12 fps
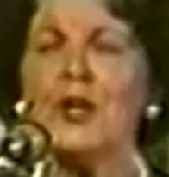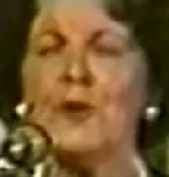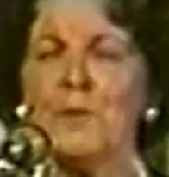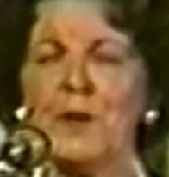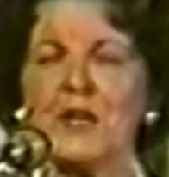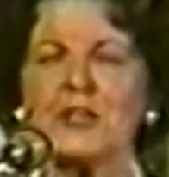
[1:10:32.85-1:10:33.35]

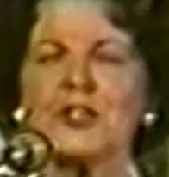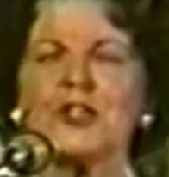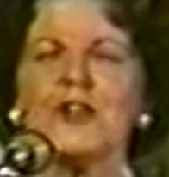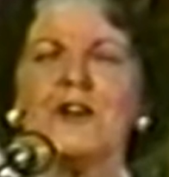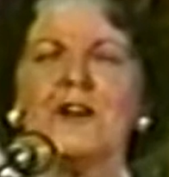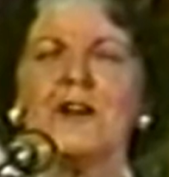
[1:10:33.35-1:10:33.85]

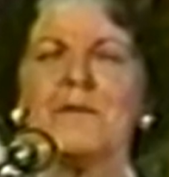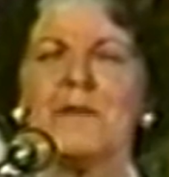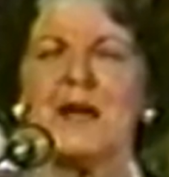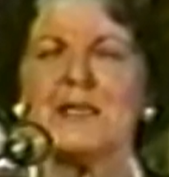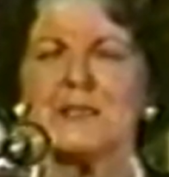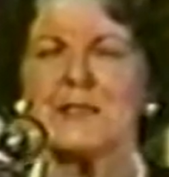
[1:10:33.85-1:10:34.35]
Picture
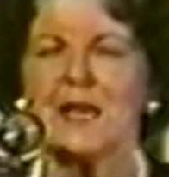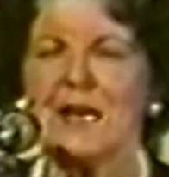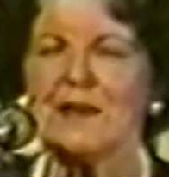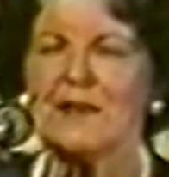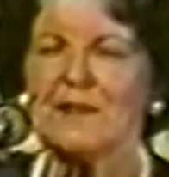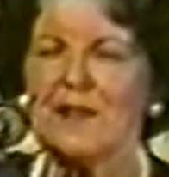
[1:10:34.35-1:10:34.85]
my
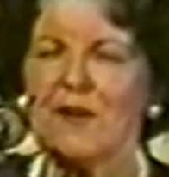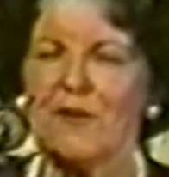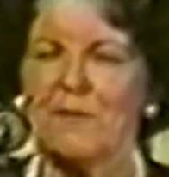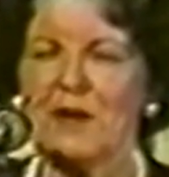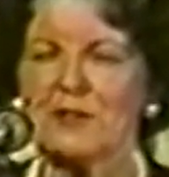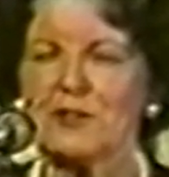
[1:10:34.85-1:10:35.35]
standing there
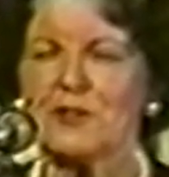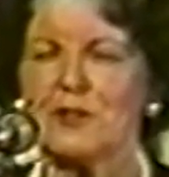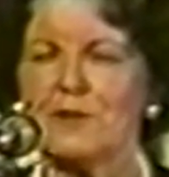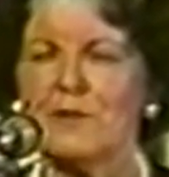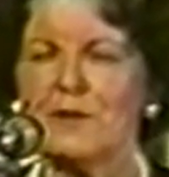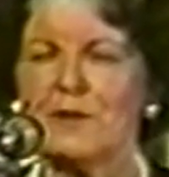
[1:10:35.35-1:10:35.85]
amongst you.